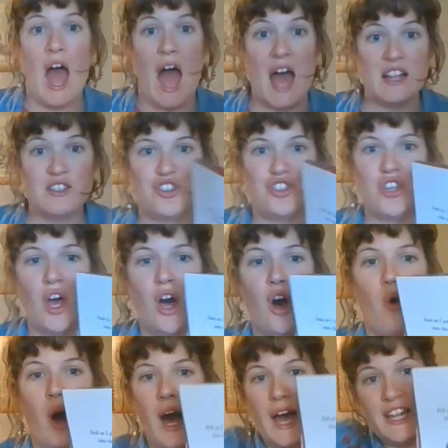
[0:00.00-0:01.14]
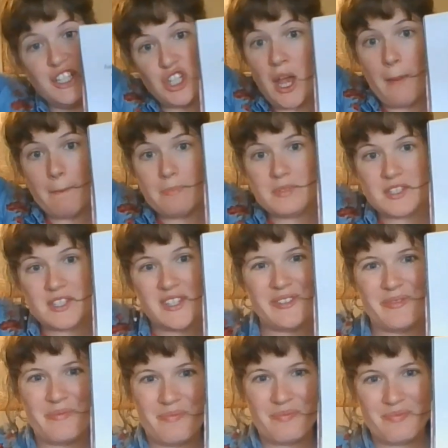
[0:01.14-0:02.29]
And so I jumped
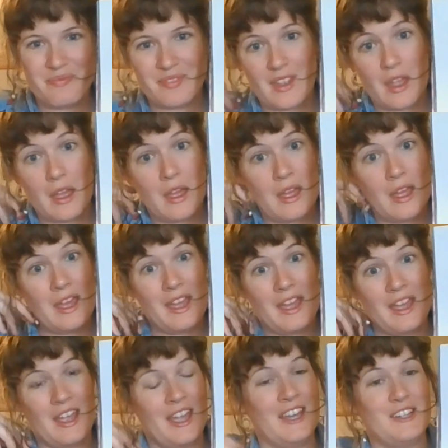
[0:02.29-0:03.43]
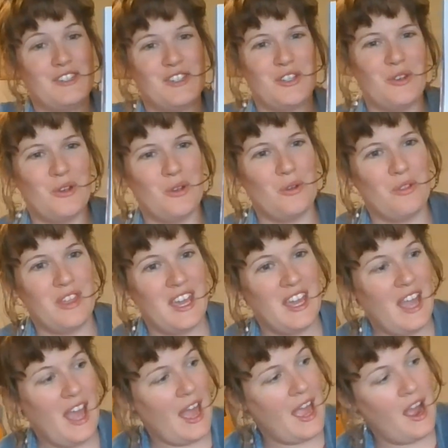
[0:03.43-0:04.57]
into
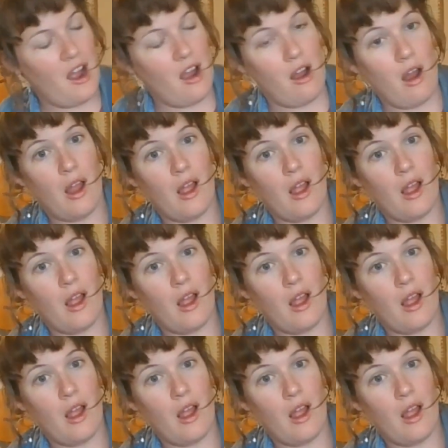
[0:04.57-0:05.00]
the air.